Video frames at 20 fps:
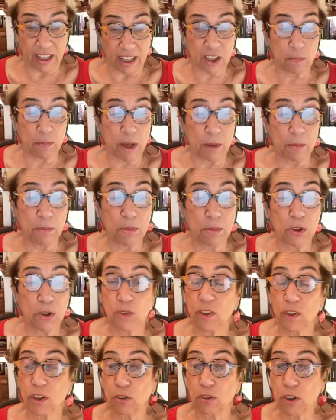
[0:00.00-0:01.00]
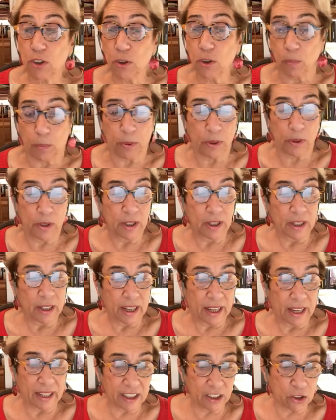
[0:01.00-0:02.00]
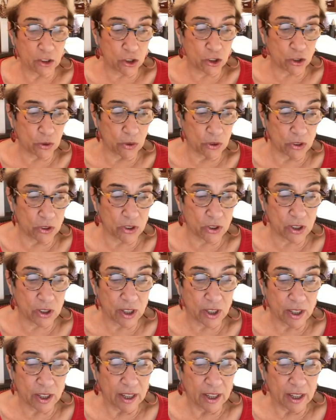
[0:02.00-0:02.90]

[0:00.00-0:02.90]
as members of a group and as Jews.